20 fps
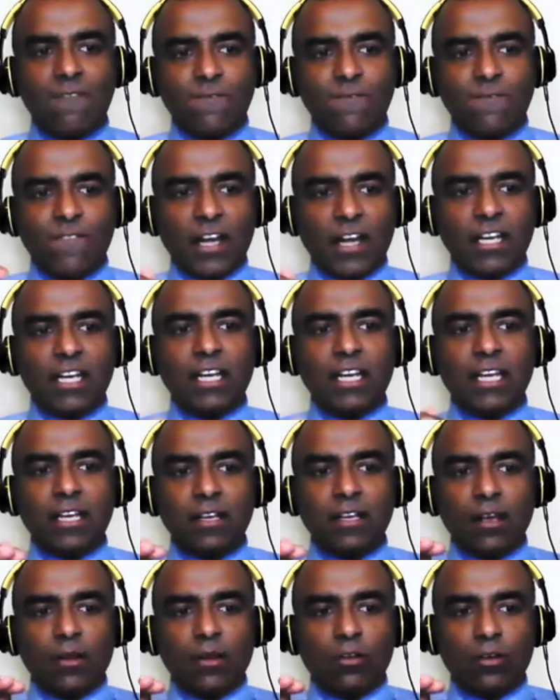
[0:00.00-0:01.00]

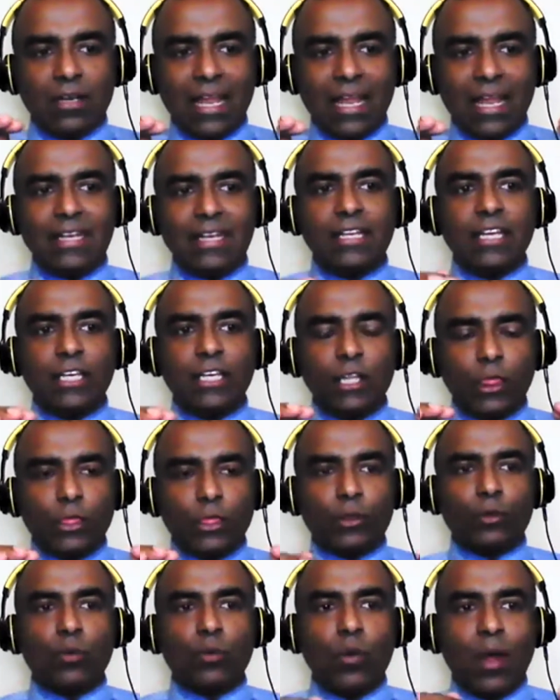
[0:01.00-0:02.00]
funneling lending
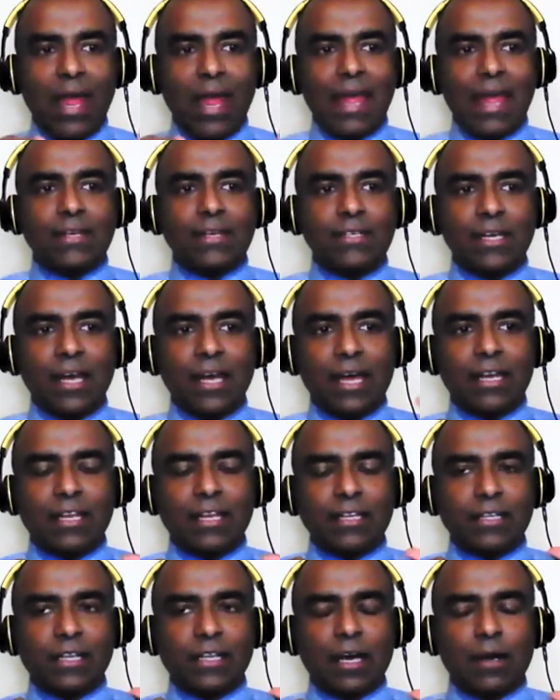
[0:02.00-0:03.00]
through Ant,
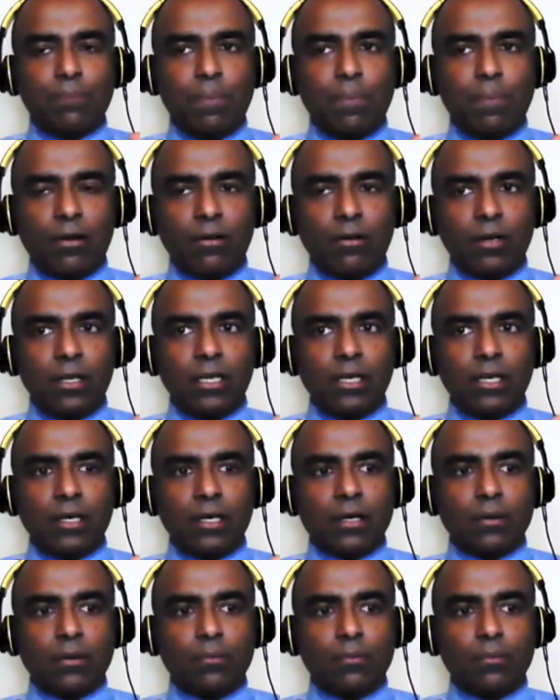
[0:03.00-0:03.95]
and apparently